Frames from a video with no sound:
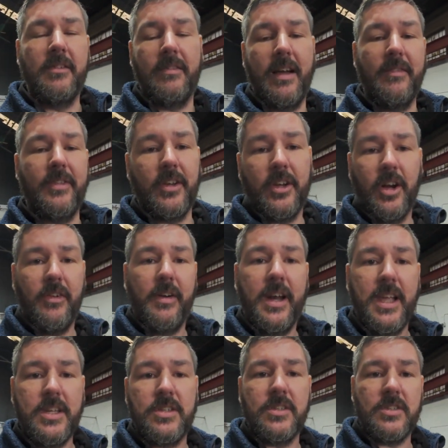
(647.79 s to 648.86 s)
Rather than
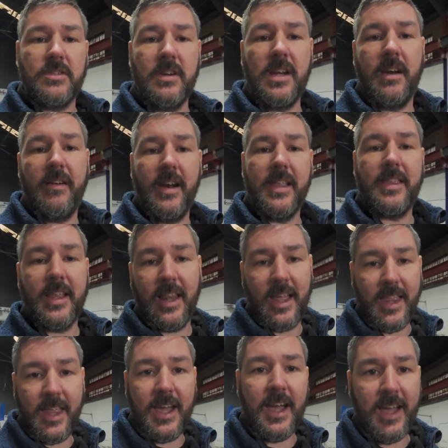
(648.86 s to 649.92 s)
Coronation Street or anything
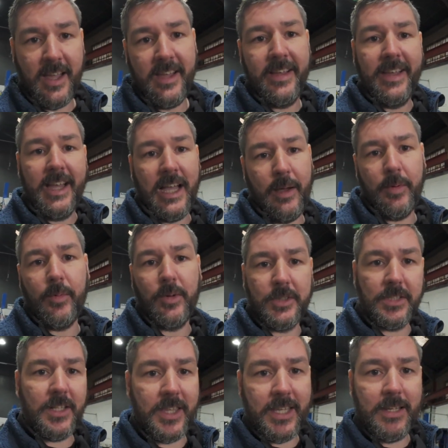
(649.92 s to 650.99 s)
like that, I'll be
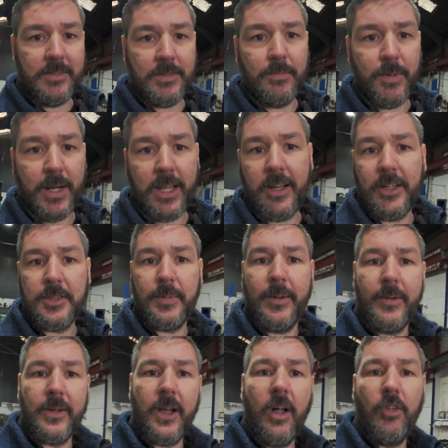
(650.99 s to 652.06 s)
watching a 1,000 brake
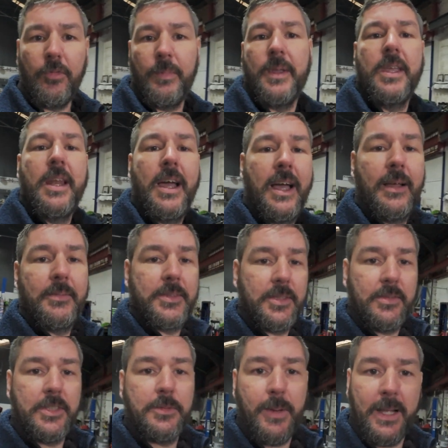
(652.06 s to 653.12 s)
horsepower Golf being
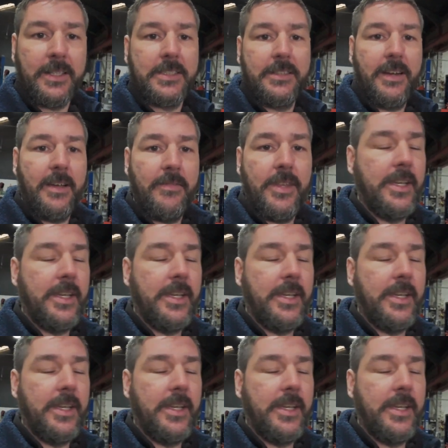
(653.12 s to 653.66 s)
absolutely spanked around.